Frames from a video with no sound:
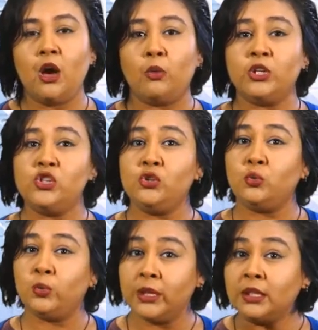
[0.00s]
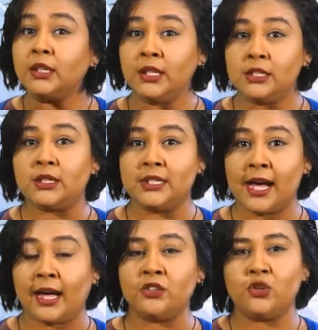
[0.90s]
which you will need to
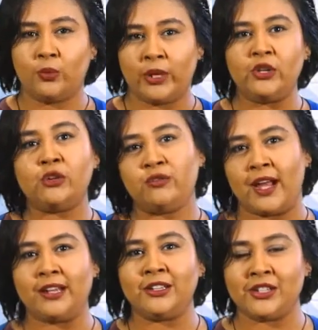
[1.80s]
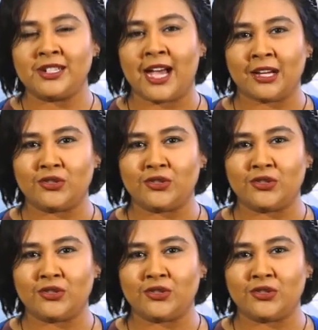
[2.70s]
attach when you're filing your tax